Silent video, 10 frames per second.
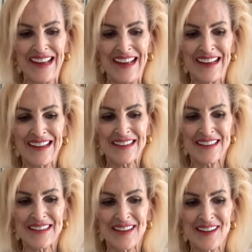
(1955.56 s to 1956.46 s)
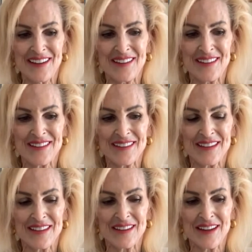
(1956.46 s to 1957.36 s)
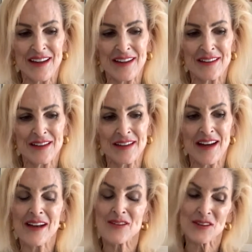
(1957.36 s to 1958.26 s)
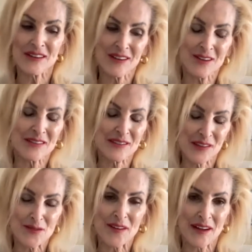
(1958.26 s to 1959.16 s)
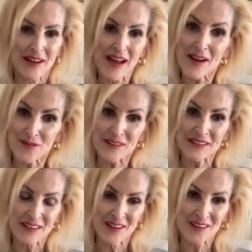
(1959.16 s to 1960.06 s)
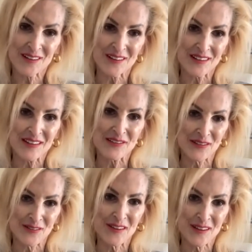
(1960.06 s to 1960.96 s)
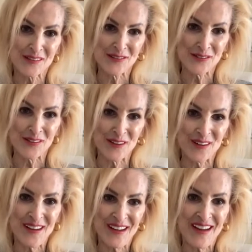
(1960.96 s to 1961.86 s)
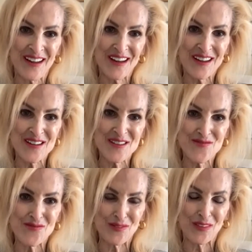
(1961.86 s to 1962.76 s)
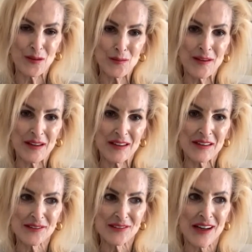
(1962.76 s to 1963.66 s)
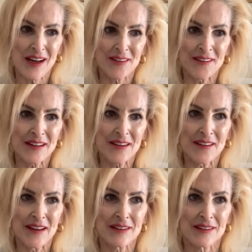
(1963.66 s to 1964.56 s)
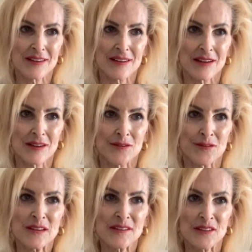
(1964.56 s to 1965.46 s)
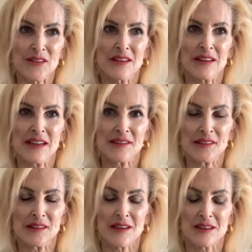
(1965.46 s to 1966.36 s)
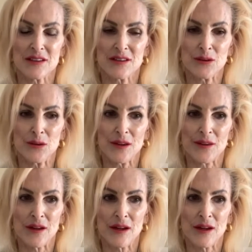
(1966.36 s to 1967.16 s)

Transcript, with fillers: and uh, and and actually, love is something I have written on as a philosopher, um, because I think that first of all, it has a lot to do with